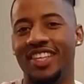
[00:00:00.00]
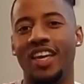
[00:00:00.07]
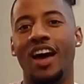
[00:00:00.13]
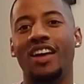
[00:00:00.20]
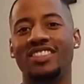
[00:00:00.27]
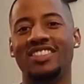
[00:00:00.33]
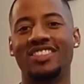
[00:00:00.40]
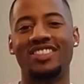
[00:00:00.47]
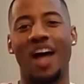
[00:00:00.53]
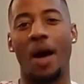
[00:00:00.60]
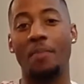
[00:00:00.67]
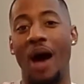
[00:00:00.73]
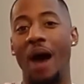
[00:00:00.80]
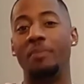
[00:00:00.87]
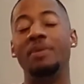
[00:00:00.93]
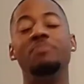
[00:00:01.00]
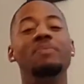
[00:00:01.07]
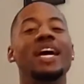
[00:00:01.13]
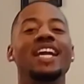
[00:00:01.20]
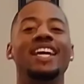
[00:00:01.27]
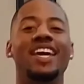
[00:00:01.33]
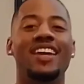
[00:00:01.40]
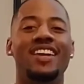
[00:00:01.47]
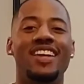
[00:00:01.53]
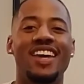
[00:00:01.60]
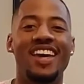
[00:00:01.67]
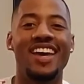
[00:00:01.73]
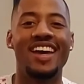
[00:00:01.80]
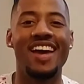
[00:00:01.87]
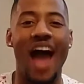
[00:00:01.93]
Yes, I'm admitting it.
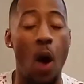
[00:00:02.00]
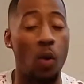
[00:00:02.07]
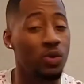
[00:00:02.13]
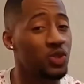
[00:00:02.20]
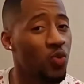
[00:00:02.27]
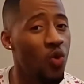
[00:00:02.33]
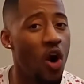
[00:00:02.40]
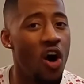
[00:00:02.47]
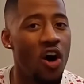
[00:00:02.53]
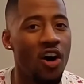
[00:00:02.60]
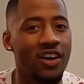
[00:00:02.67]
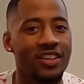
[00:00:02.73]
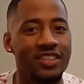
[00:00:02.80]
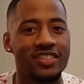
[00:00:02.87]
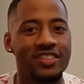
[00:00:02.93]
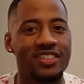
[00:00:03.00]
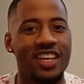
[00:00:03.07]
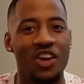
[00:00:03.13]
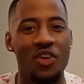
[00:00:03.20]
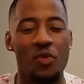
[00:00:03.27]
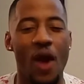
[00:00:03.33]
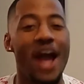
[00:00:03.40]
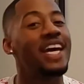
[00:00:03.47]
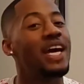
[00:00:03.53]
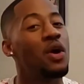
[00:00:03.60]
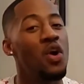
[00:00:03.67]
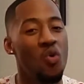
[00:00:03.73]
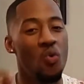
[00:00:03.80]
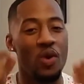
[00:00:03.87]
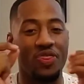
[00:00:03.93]
I was wrong, right?
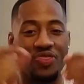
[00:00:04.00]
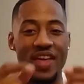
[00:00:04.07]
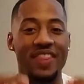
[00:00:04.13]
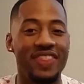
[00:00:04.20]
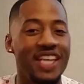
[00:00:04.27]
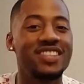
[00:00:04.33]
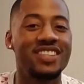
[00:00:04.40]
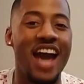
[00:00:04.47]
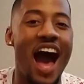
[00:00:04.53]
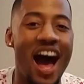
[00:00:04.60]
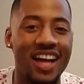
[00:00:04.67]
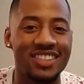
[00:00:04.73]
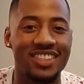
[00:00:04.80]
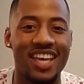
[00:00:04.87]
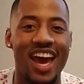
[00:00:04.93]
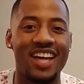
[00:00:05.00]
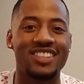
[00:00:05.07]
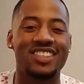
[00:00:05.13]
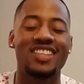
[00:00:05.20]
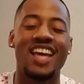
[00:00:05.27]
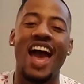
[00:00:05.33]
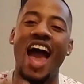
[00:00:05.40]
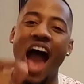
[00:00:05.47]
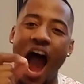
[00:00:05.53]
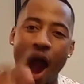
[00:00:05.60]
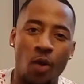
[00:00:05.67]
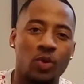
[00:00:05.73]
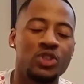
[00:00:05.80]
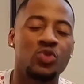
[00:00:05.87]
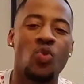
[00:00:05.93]
Within this context,
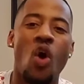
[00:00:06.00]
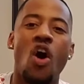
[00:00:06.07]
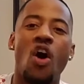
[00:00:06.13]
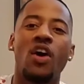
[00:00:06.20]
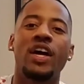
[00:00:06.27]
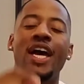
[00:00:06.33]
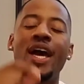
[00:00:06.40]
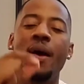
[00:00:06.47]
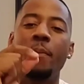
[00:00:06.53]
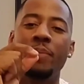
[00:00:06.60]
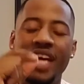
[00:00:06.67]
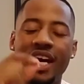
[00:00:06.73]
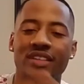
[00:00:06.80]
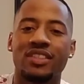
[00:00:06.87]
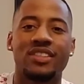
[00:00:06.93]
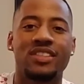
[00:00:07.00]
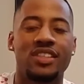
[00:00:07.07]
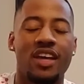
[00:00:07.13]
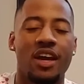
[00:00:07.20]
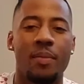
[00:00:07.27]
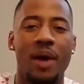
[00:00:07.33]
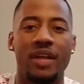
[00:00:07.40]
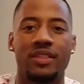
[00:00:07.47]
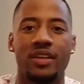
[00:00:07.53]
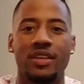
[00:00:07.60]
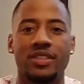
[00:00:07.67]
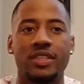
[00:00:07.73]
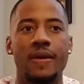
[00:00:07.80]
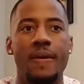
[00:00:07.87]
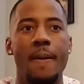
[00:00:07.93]
I was wrong, because let's think about
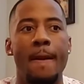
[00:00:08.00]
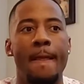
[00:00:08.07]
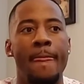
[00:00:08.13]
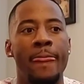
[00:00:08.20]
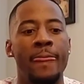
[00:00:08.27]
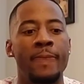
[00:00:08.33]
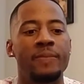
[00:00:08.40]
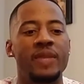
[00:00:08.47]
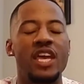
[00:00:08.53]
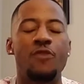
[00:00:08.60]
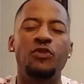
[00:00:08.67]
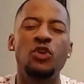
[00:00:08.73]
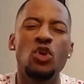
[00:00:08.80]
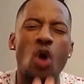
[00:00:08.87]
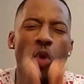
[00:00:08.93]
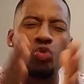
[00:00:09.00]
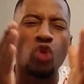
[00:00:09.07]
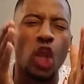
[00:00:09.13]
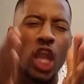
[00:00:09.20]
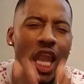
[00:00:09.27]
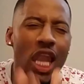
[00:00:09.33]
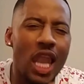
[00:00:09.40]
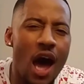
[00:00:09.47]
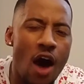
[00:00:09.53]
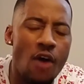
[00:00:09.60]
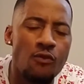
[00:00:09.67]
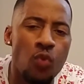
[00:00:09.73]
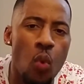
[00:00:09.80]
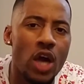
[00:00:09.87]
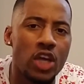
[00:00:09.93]
this. If you don't
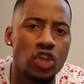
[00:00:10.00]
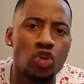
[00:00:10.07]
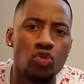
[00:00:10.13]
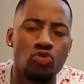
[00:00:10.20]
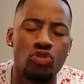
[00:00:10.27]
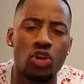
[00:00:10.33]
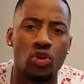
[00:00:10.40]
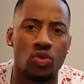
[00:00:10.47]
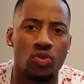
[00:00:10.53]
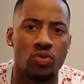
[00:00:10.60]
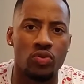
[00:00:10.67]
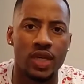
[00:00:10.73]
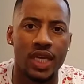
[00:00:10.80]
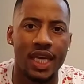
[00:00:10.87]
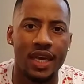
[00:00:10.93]
love what you do,